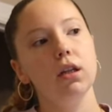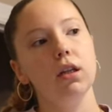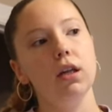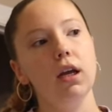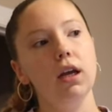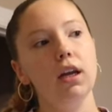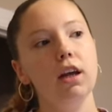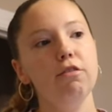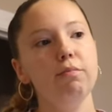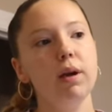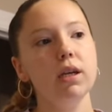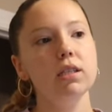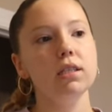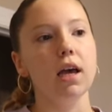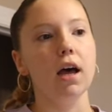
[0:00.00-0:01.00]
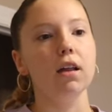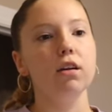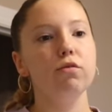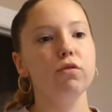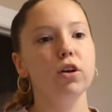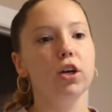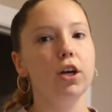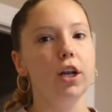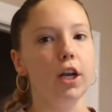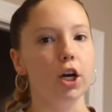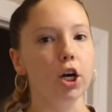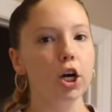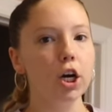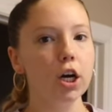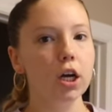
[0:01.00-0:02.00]
Then I can have my salad for
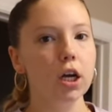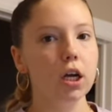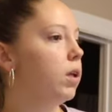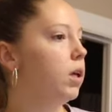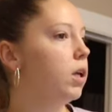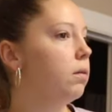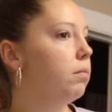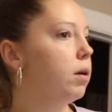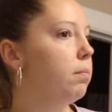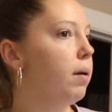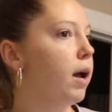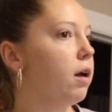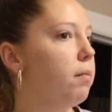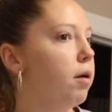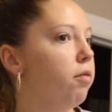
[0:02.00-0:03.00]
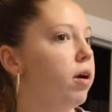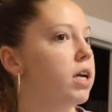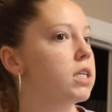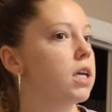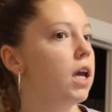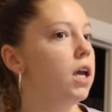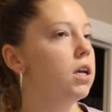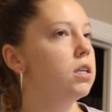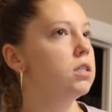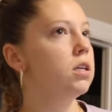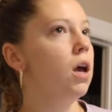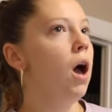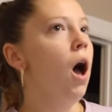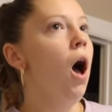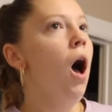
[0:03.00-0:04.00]
dinner, and I'm gonna pack my rice cakes.
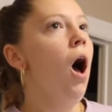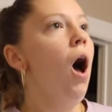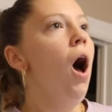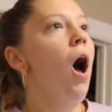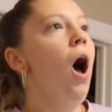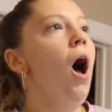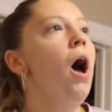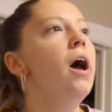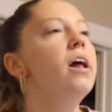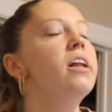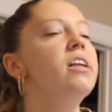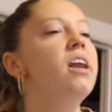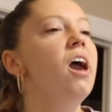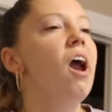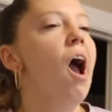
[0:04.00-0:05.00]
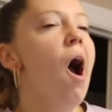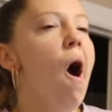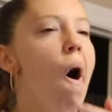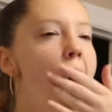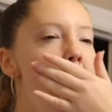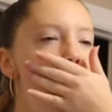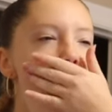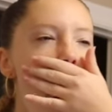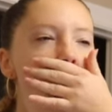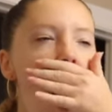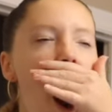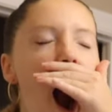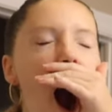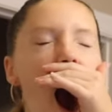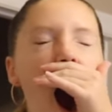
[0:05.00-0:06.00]
There you
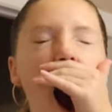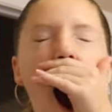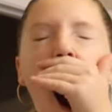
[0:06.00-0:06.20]
go.